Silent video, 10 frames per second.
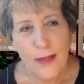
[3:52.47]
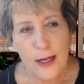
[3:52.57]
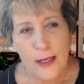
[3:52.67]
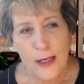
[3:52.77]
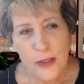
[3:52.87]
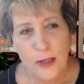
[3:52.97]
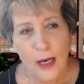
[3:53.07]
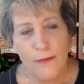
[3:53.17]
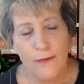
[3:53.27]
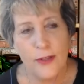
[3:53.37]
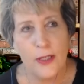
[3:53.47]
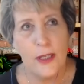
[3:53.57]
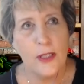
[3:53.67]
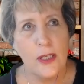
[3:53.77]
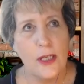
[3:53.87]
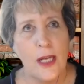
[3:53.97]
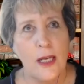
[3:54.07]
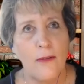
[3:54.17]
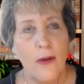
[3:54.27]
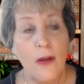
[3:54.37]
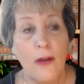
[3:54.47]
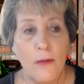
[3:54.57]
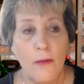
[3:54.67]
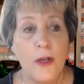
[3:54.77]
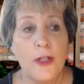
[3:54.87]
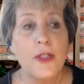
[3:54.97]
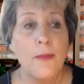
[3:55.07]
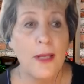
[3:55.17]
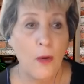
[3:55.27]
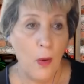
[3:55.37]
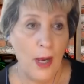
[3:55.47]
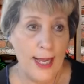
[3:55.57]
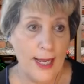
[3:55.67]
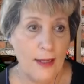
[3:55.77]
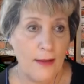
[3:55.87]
initial conversation of, what's your big why?